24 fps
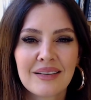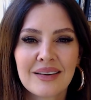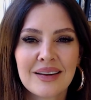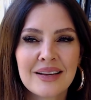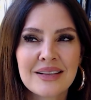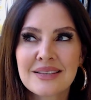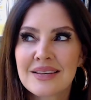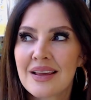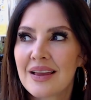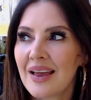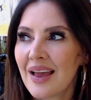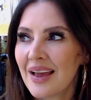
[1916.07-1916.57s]

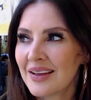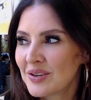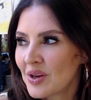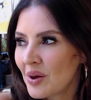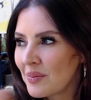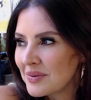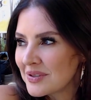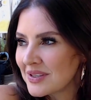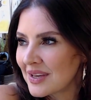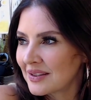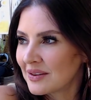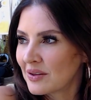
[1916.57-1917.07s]
It's
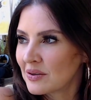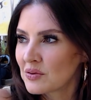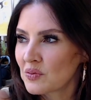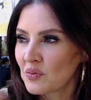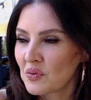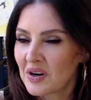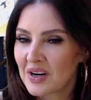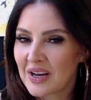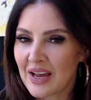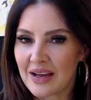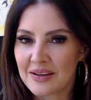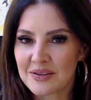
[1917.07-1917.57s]
almost like those
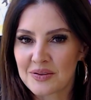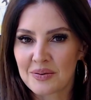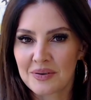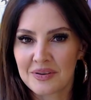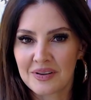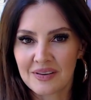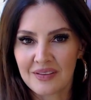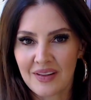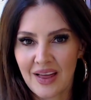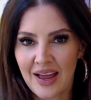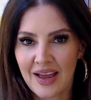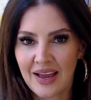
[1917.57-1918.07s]
workouts where
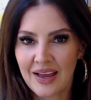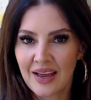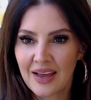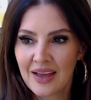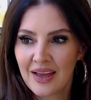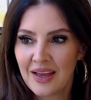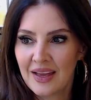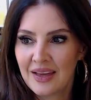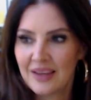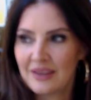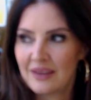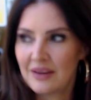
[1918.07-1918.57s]
they're like,
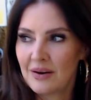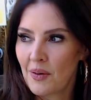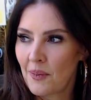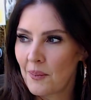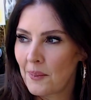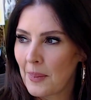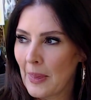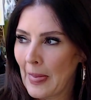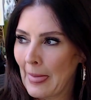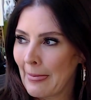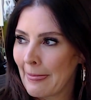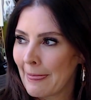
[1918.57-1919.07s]

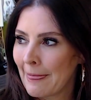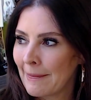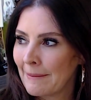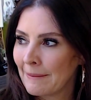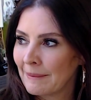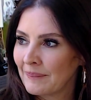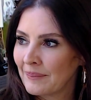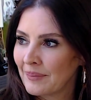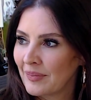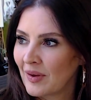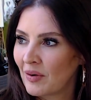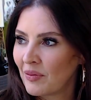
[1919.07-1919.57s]

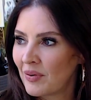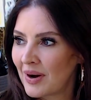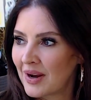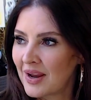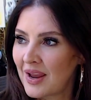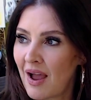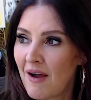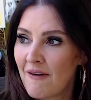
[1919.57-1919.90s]
work